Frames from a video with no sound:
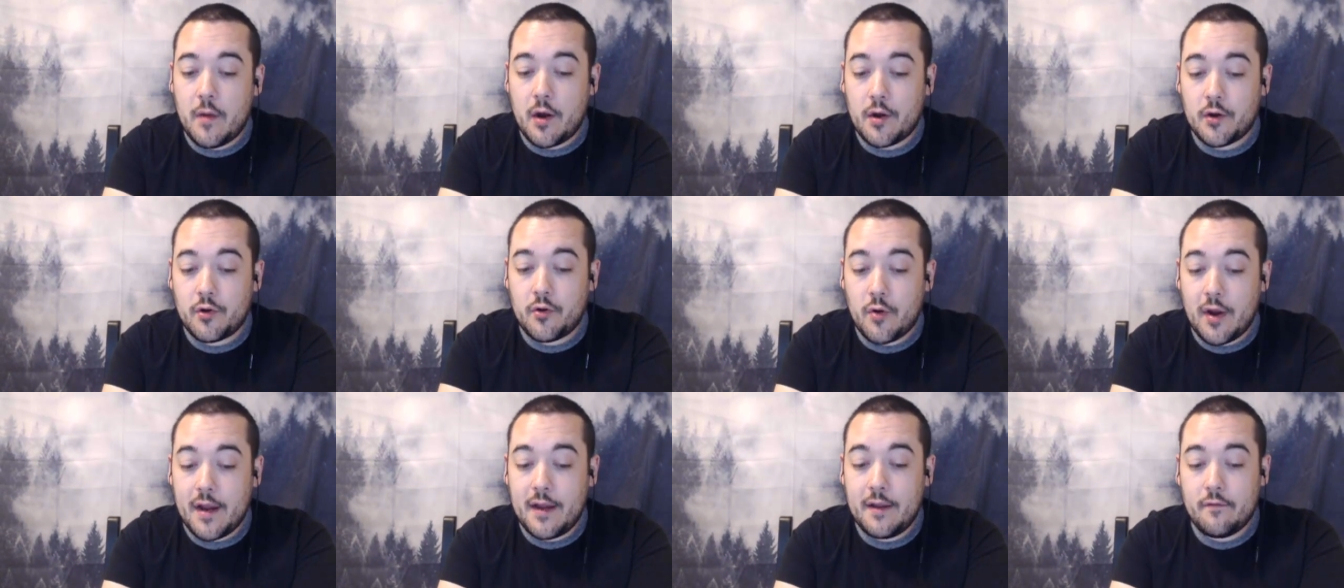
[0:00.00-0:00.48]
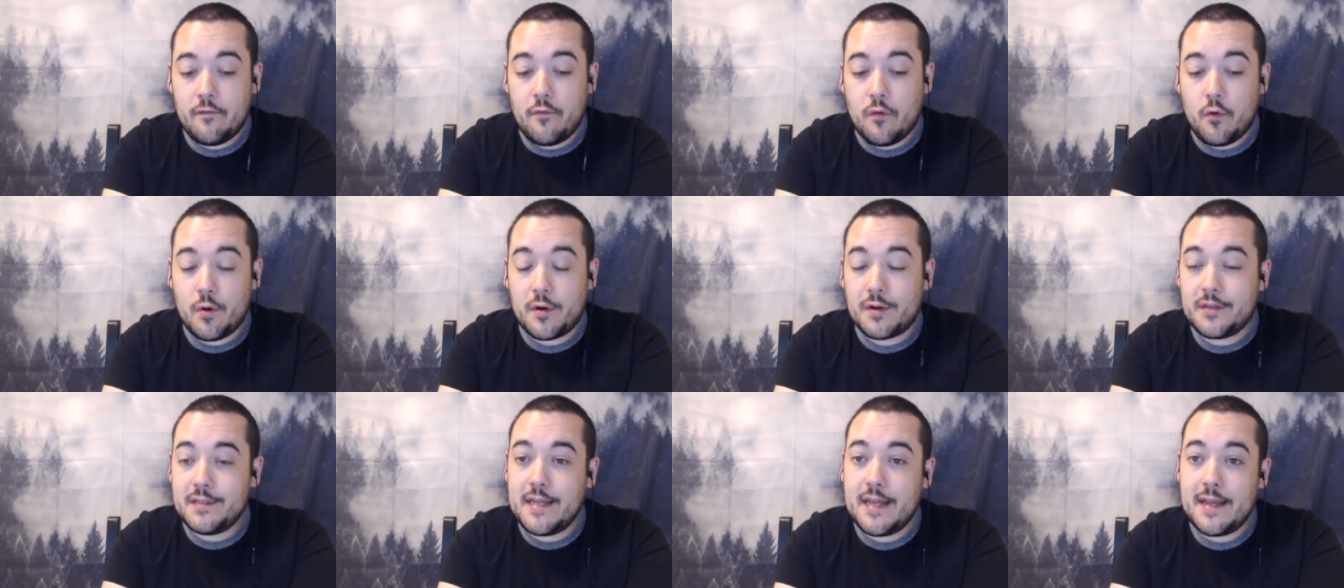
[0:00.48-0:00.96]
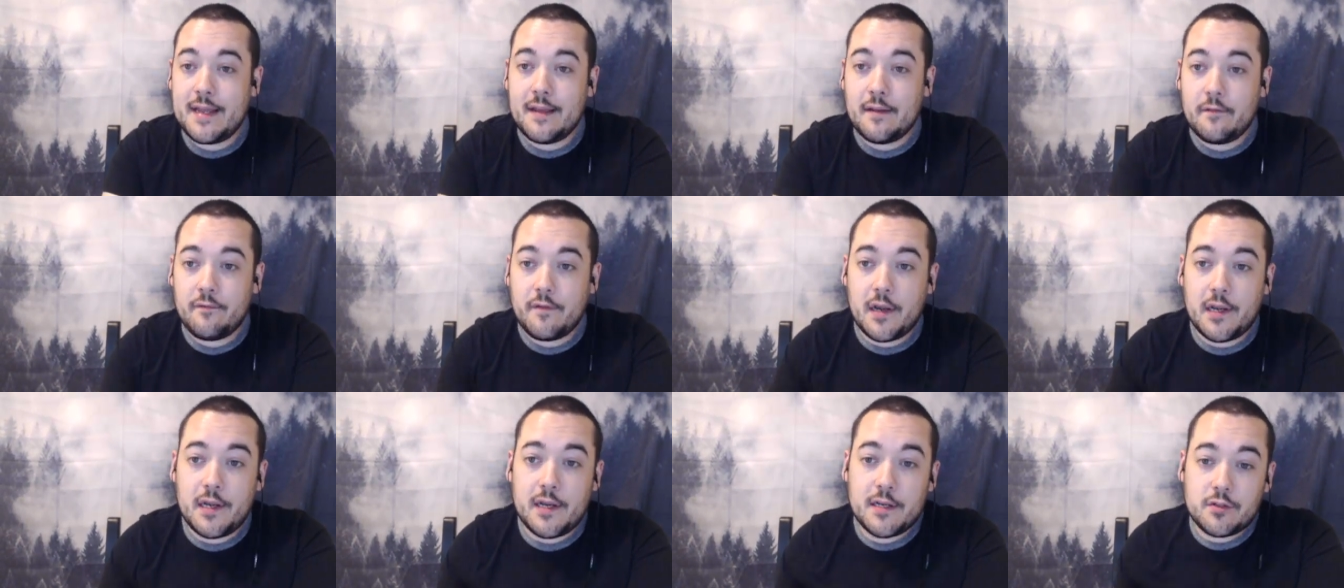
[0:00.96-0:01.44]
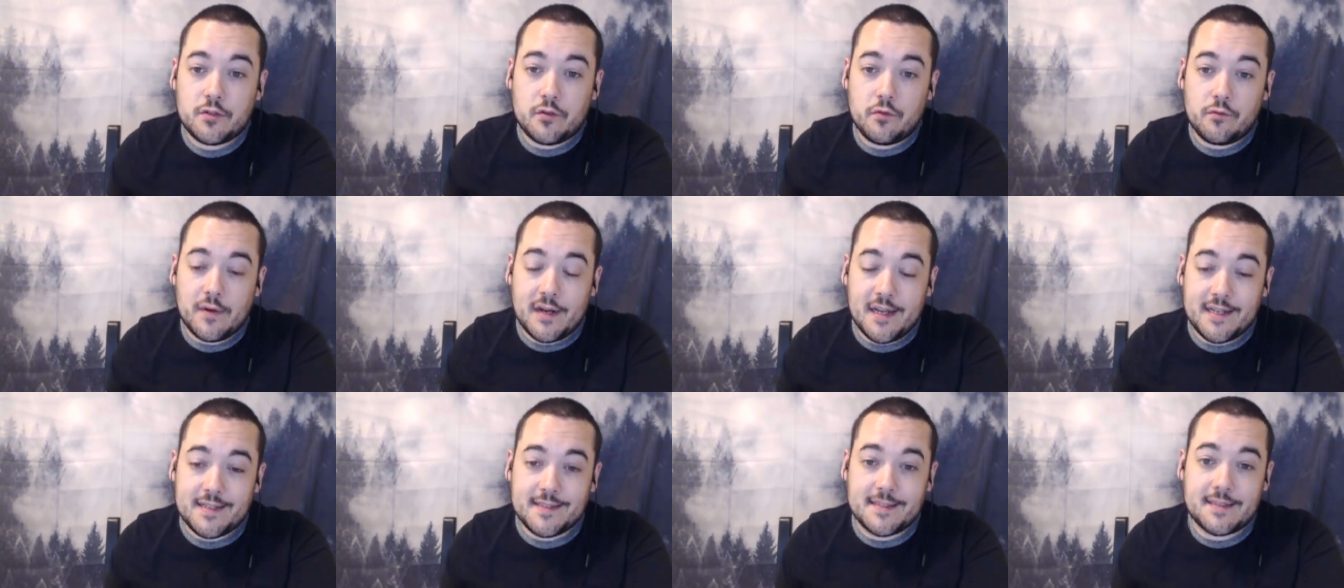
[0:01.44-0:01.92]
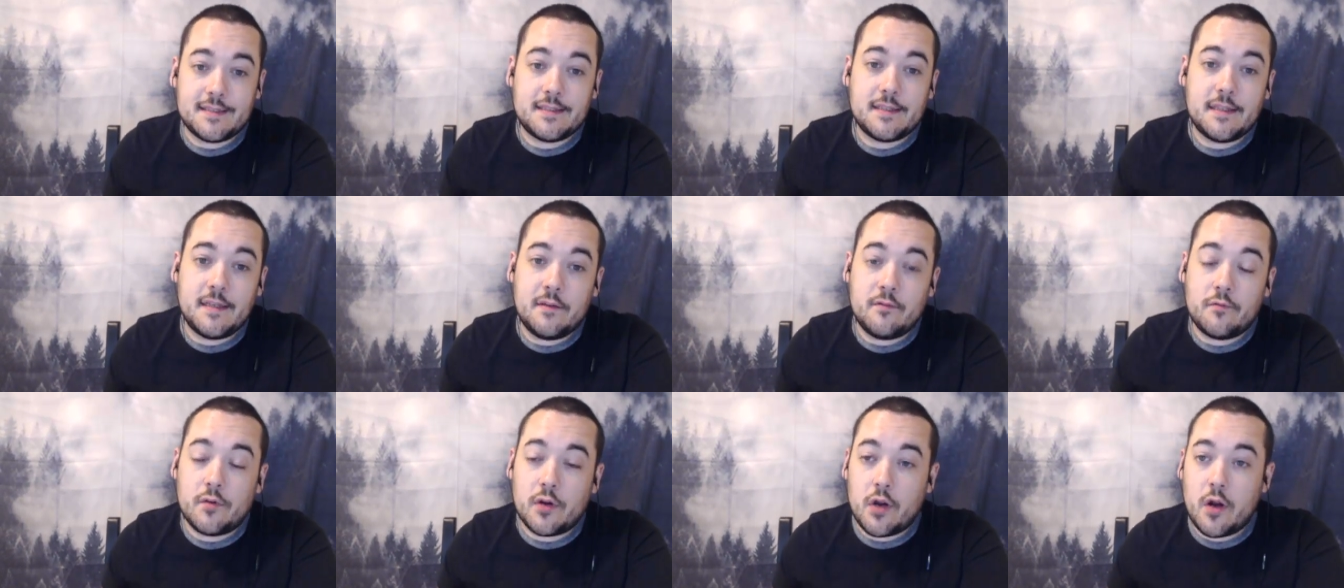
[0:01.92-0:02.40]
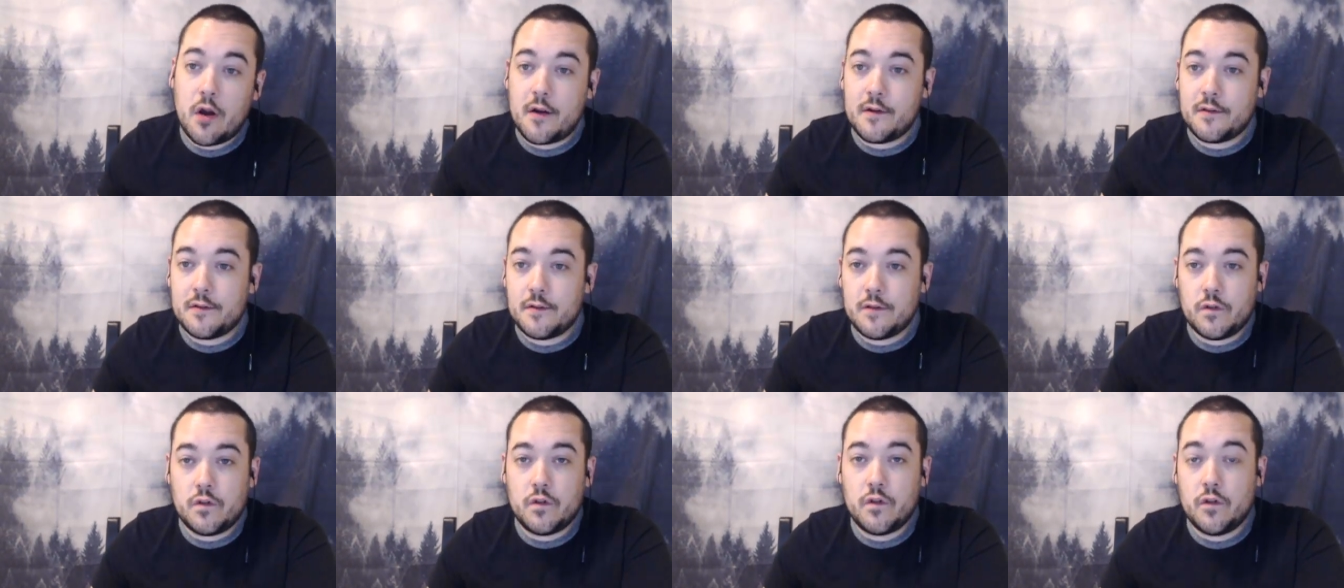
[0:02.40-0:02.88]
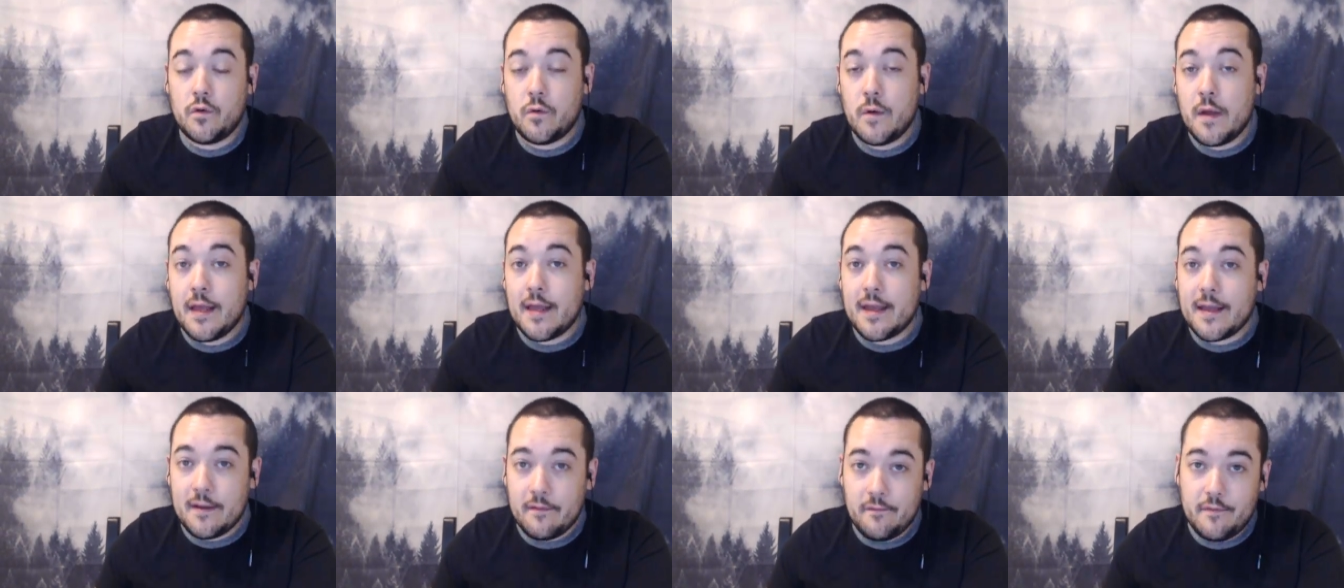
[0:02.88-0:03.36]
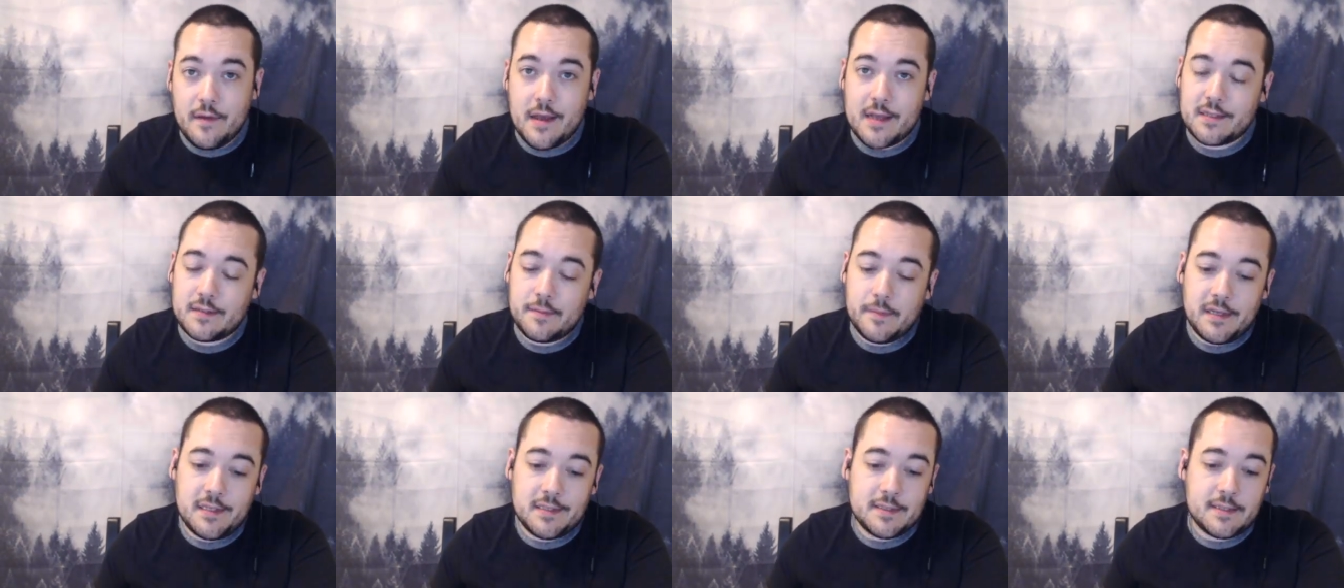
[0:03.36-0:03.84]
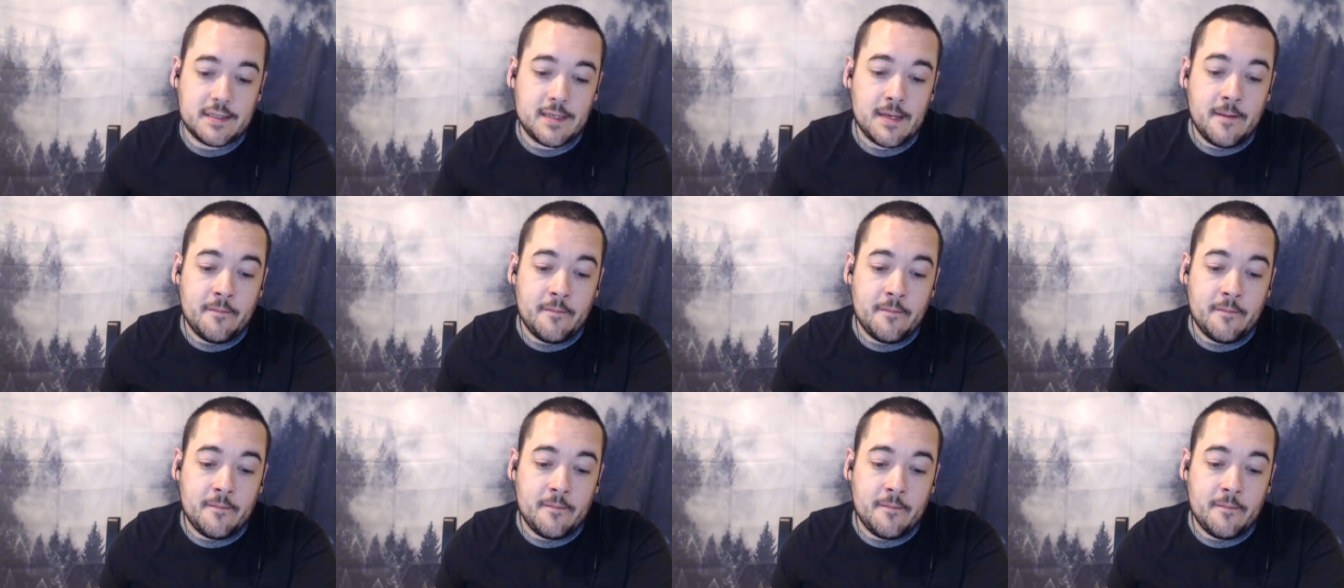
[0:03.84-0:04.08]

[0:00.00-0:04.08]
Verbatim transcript: are great for taking financial risks in regards to investments